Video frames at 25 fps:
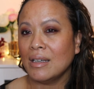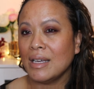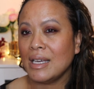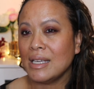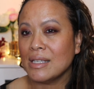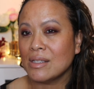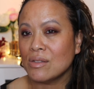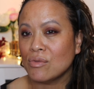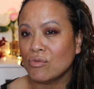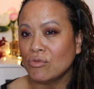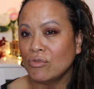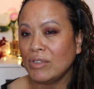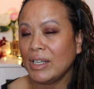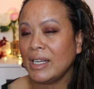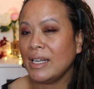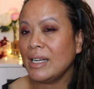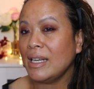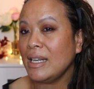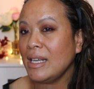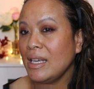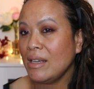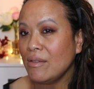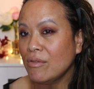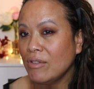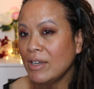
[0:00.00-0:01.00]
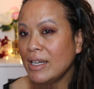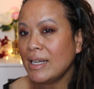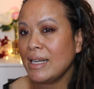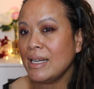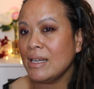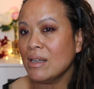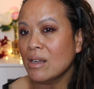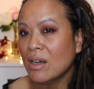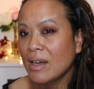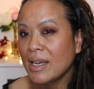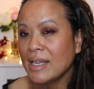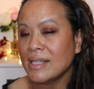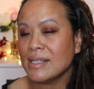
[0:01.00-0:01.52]
It's really really
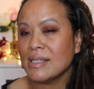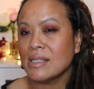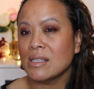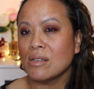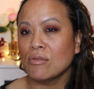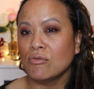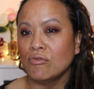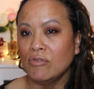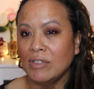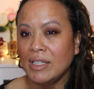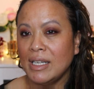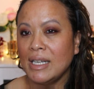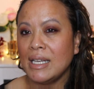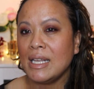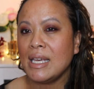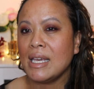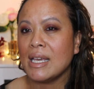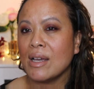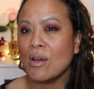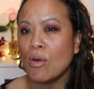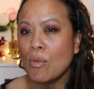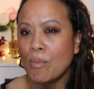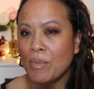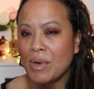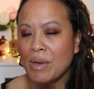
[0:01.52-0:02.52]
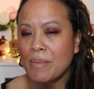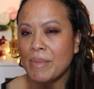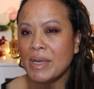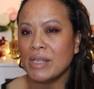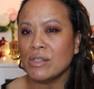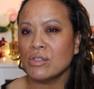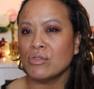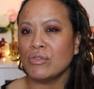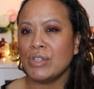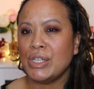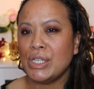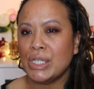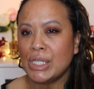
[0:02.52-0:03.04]
nice. It's a really
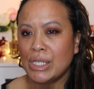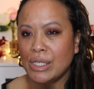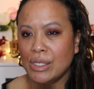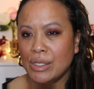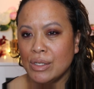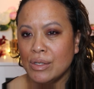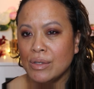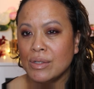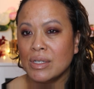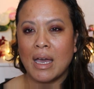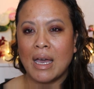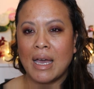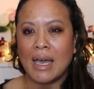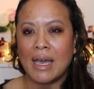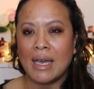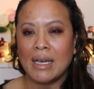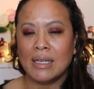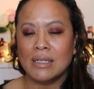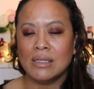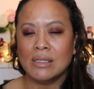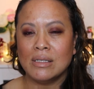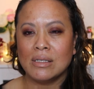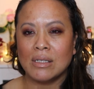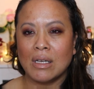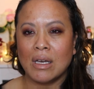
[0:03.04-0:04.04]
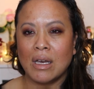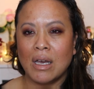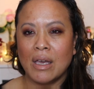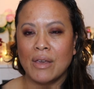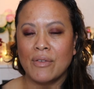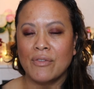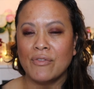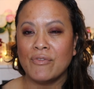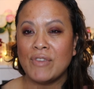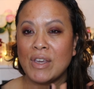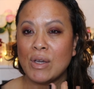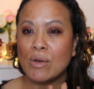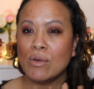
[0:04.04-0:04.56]
complementary nude and I
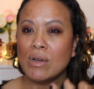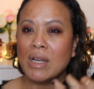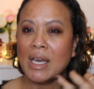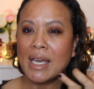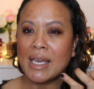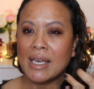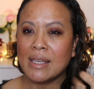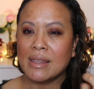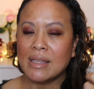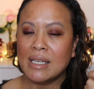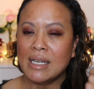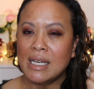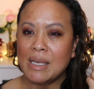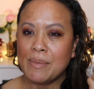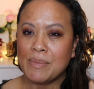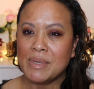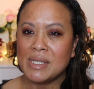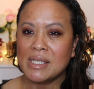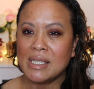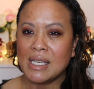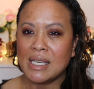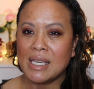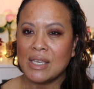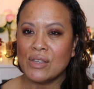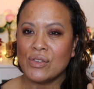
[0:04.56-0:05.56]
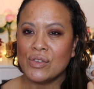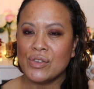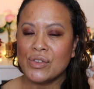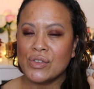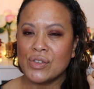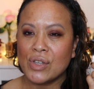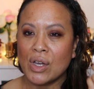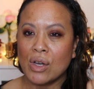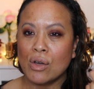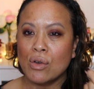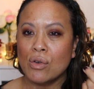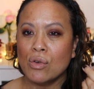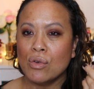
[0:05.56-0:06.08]
feel like the lipstick is
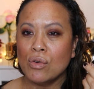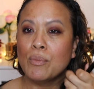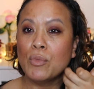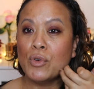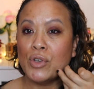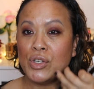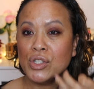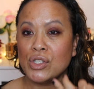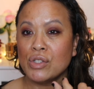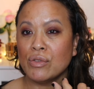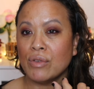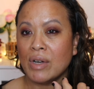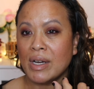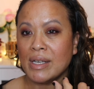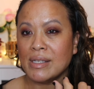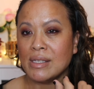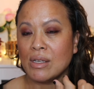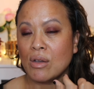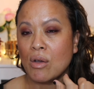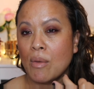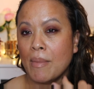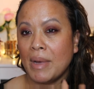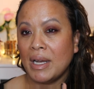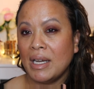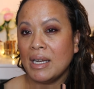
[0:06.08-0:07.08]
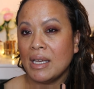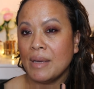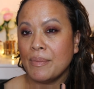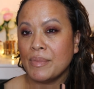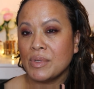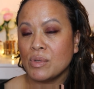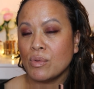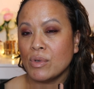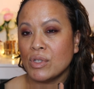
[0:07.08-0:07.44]
so moisturising moisturising on my lips,